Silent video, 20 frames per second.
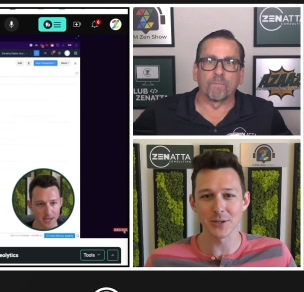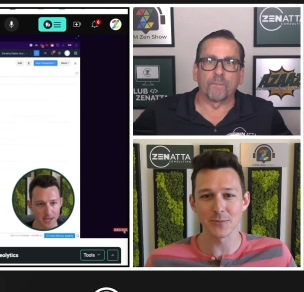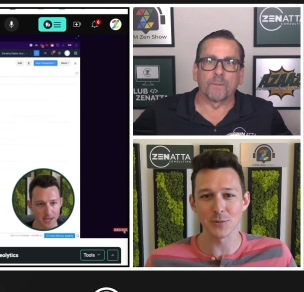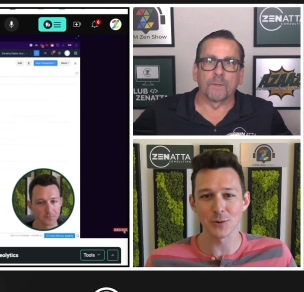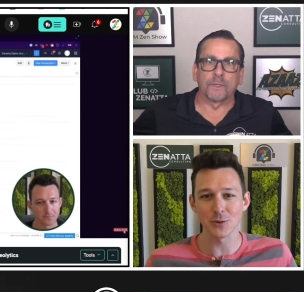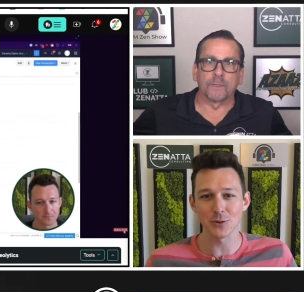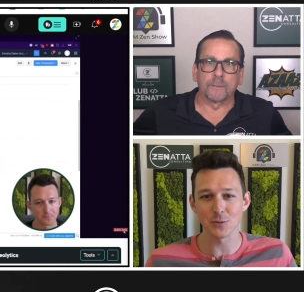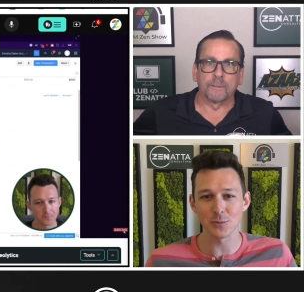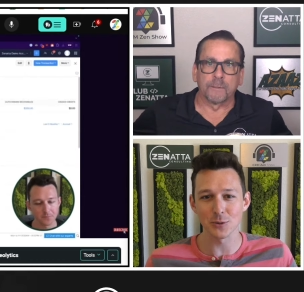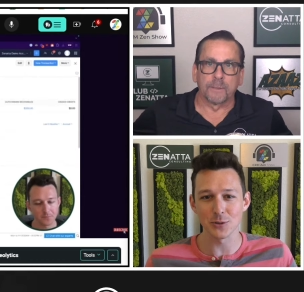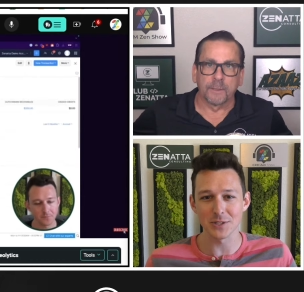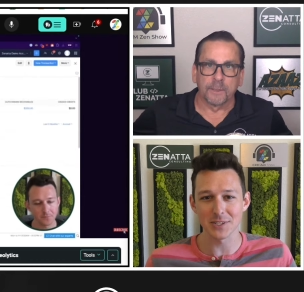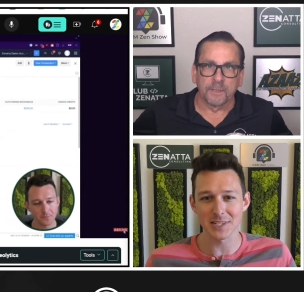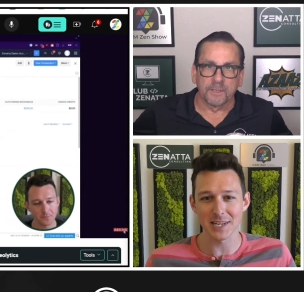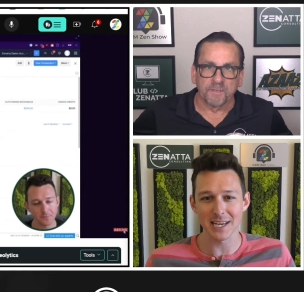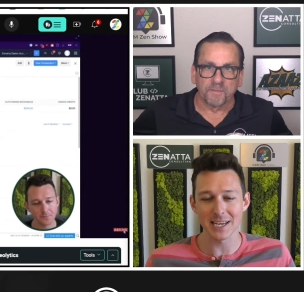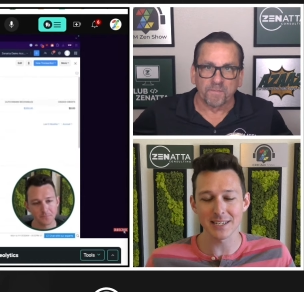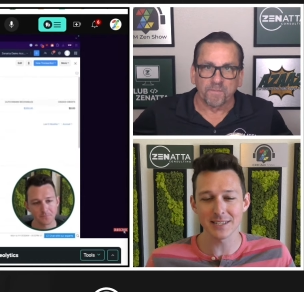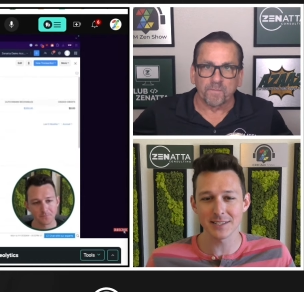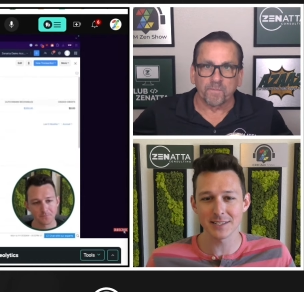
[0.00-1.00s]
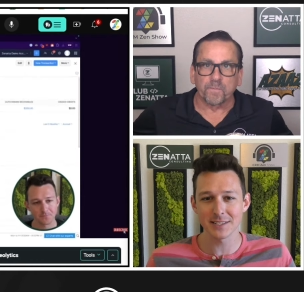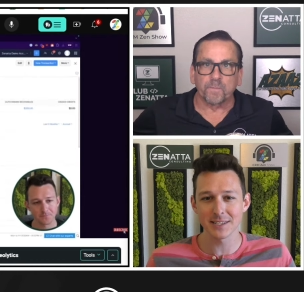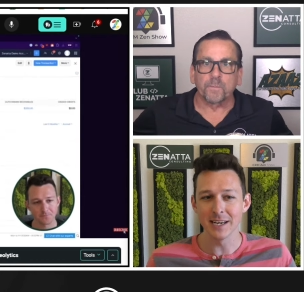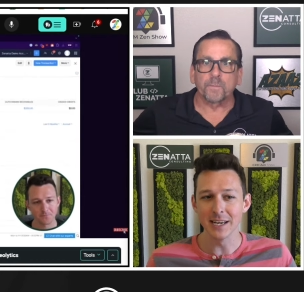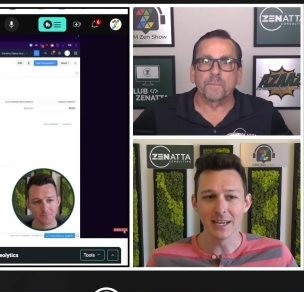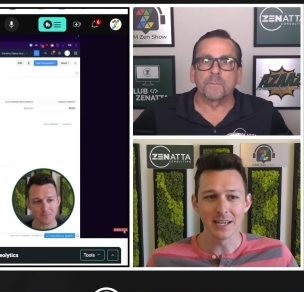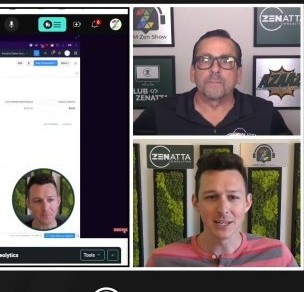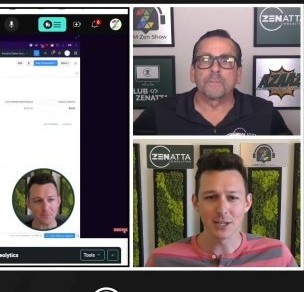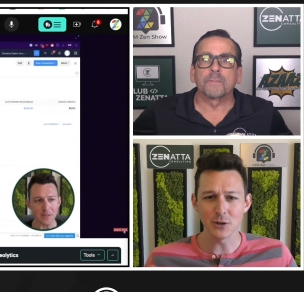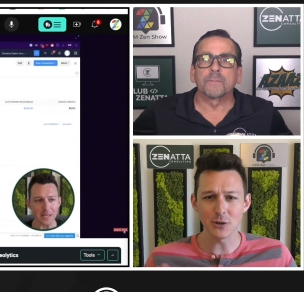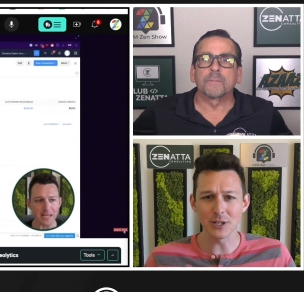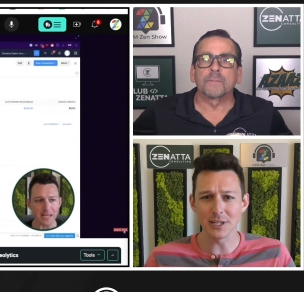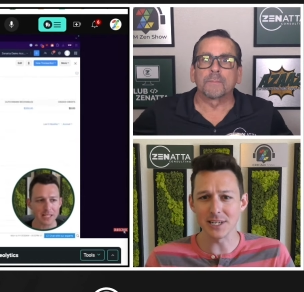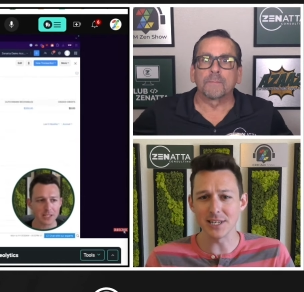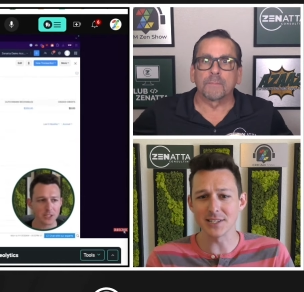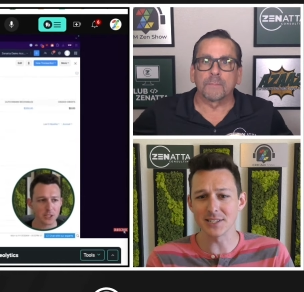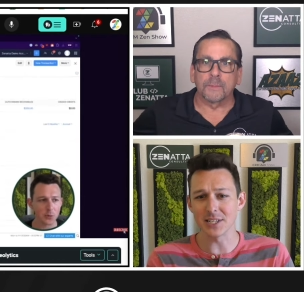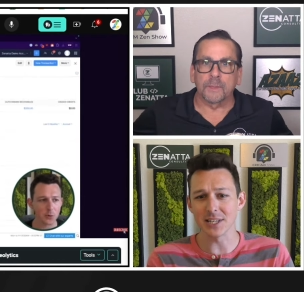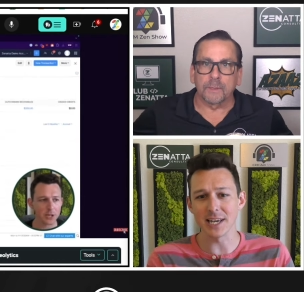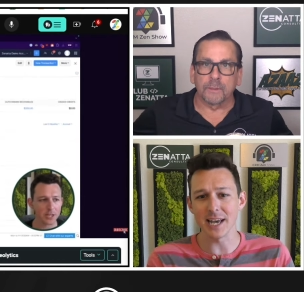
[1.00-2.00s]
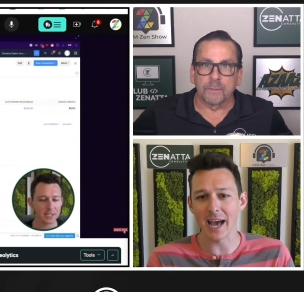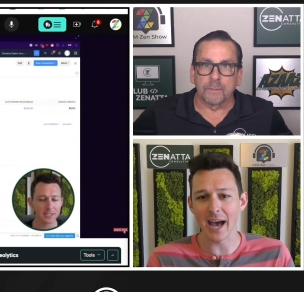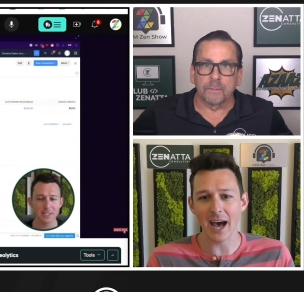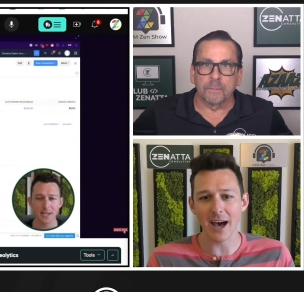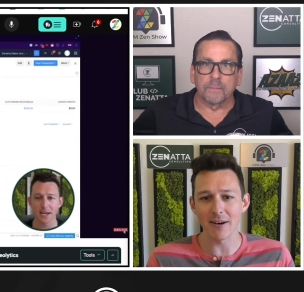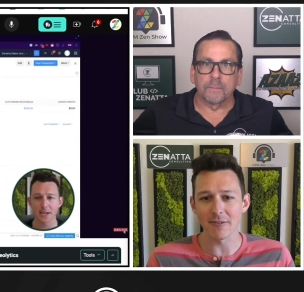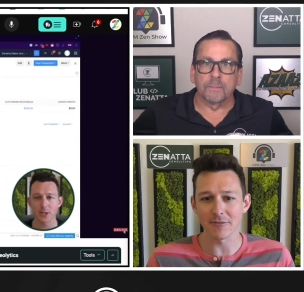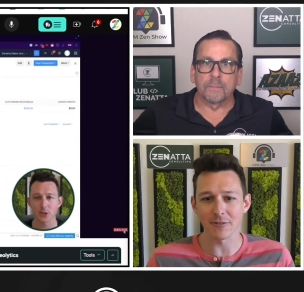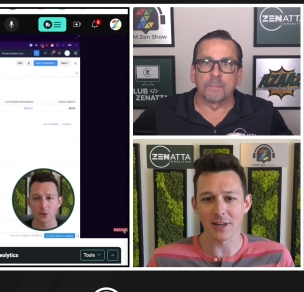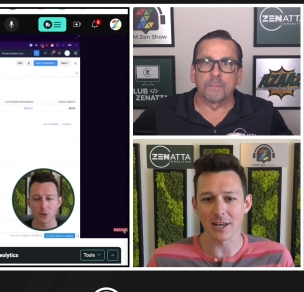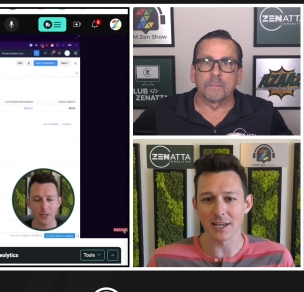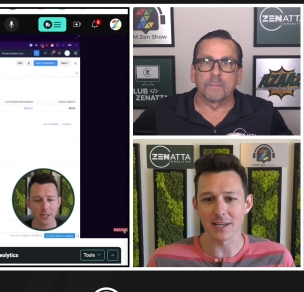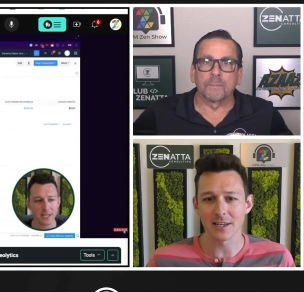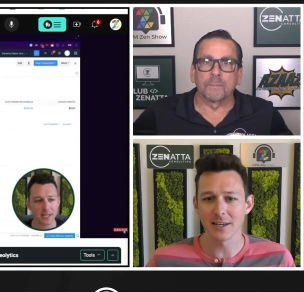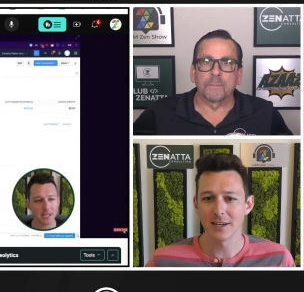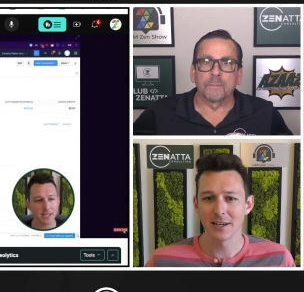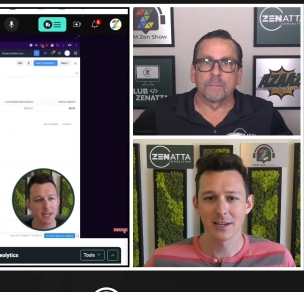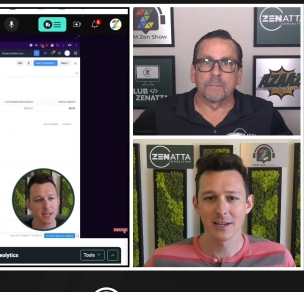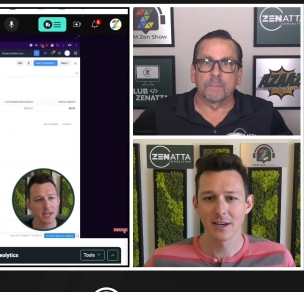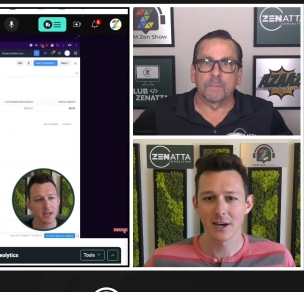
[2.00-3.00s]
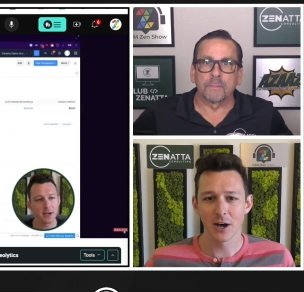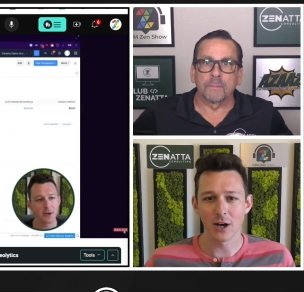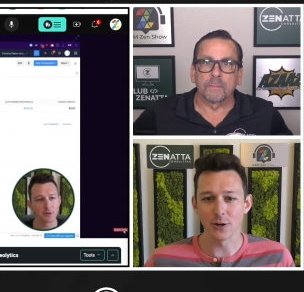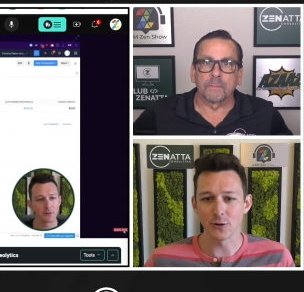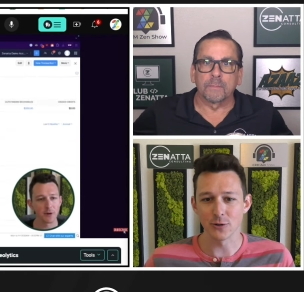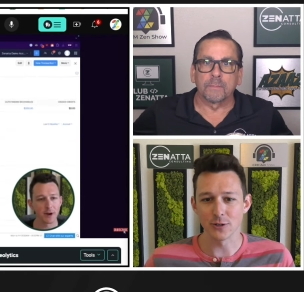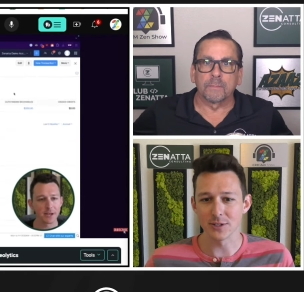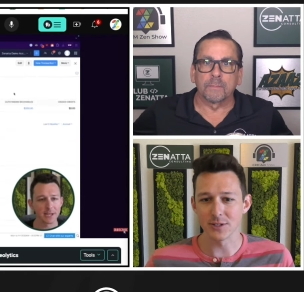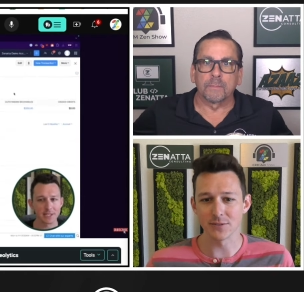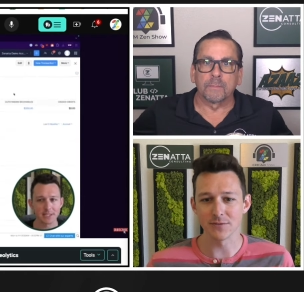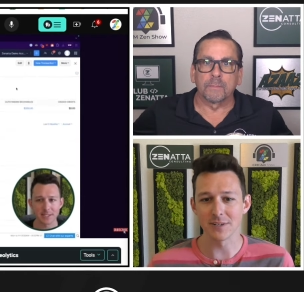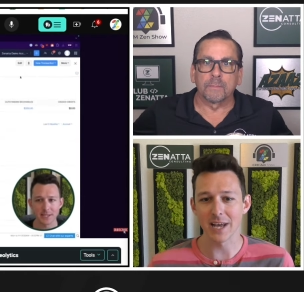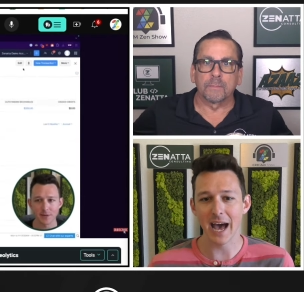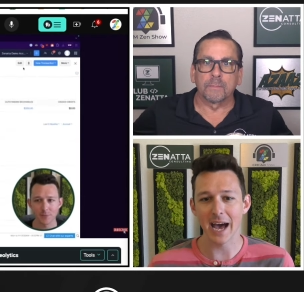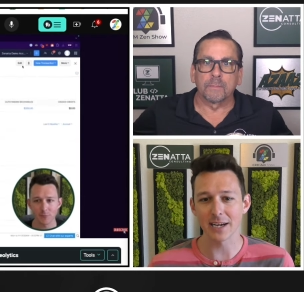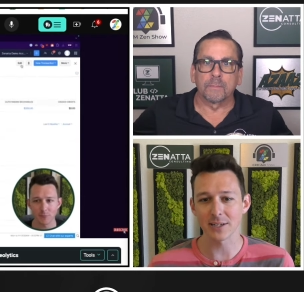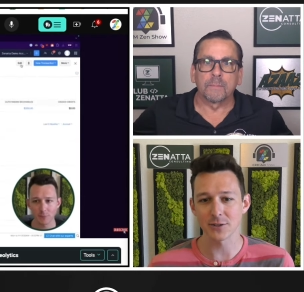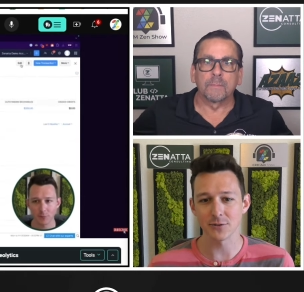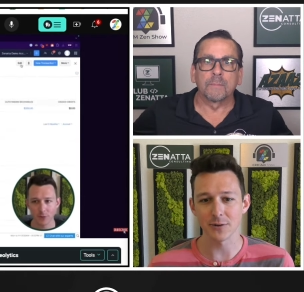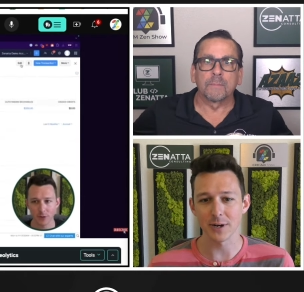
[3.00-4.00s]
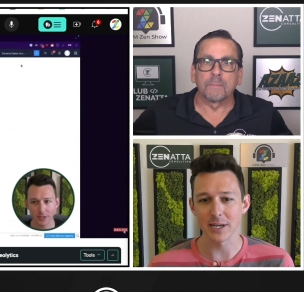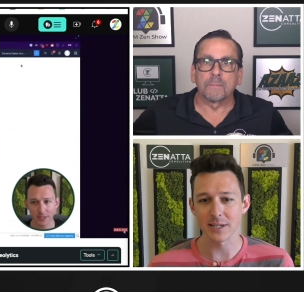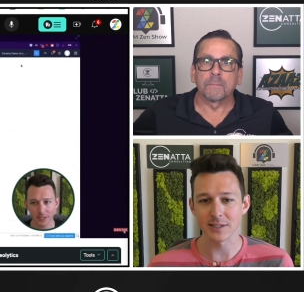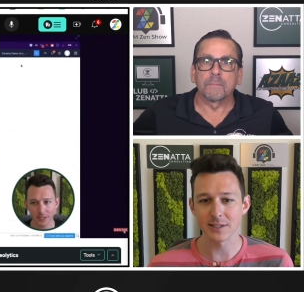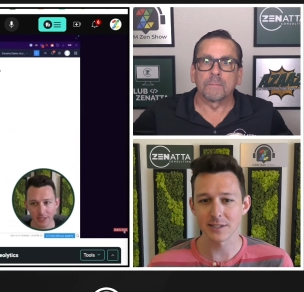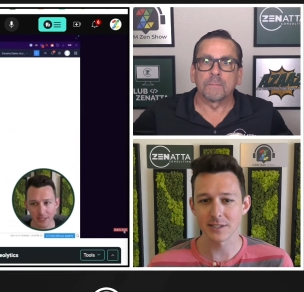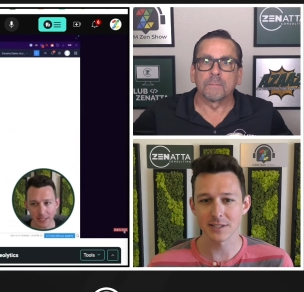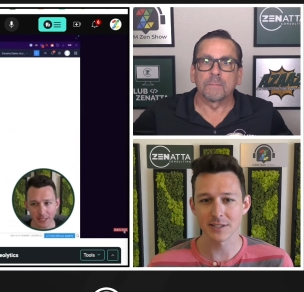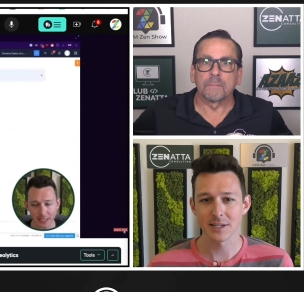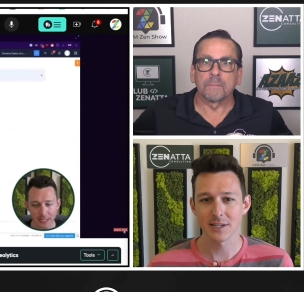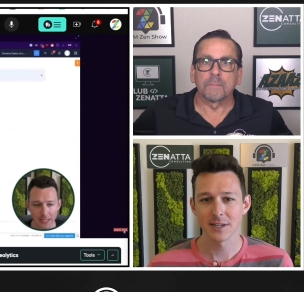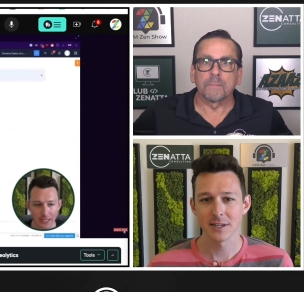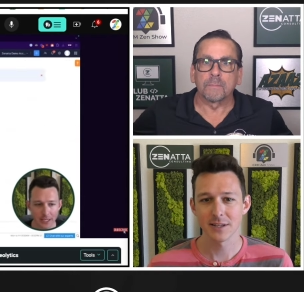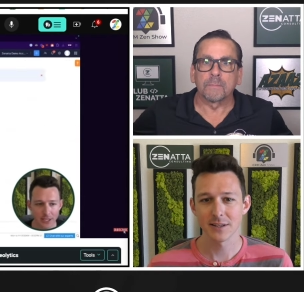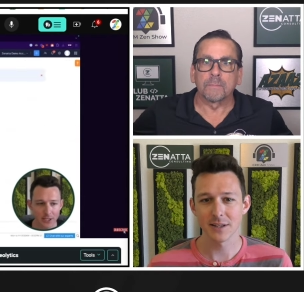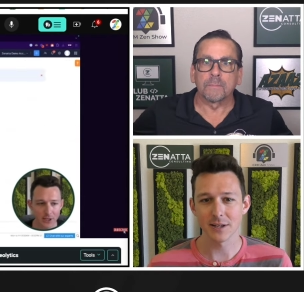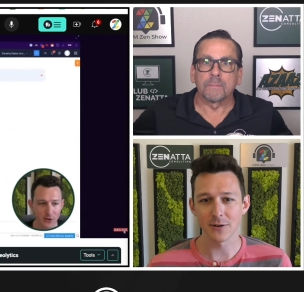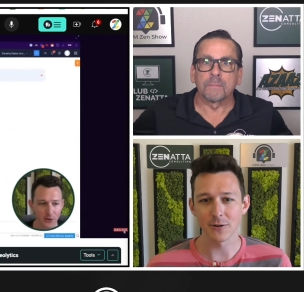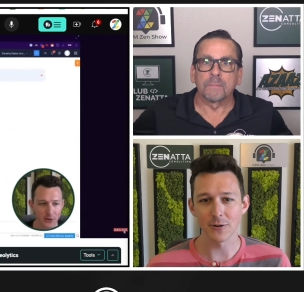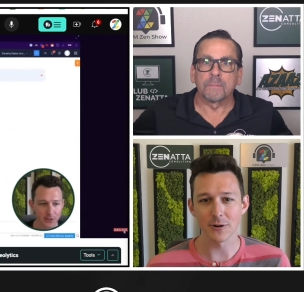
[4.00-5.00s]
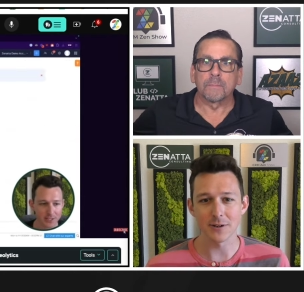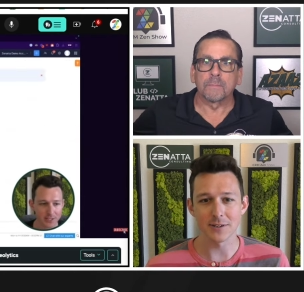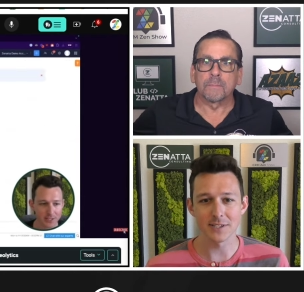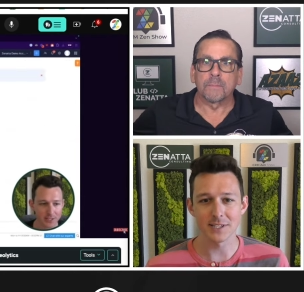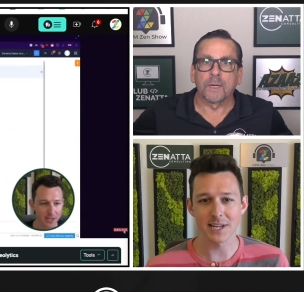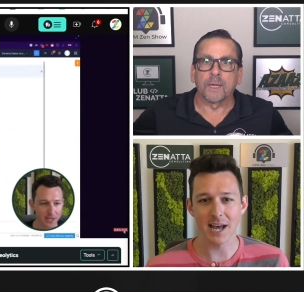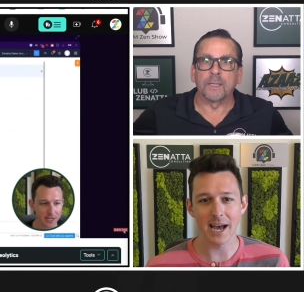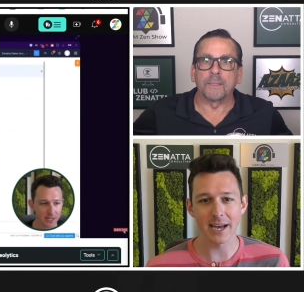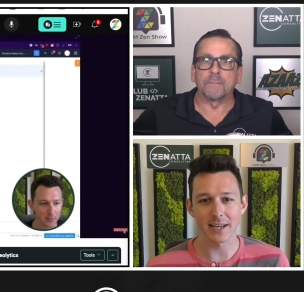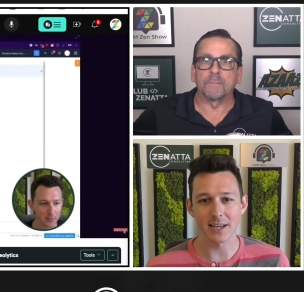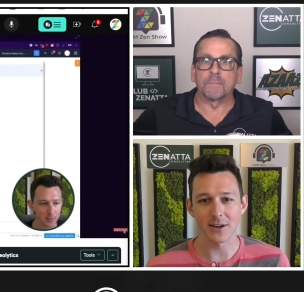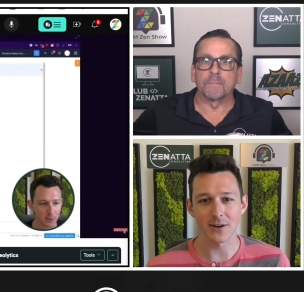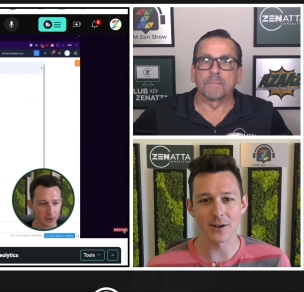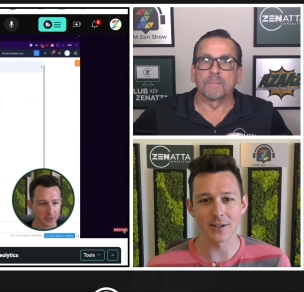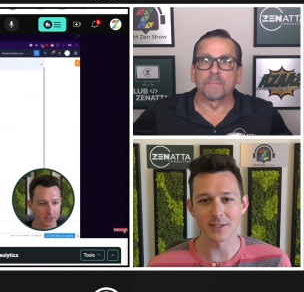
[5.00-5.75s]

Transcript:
Speaker 1: multiple states, you could easily have like hundreds of tax rates that are all stacking right.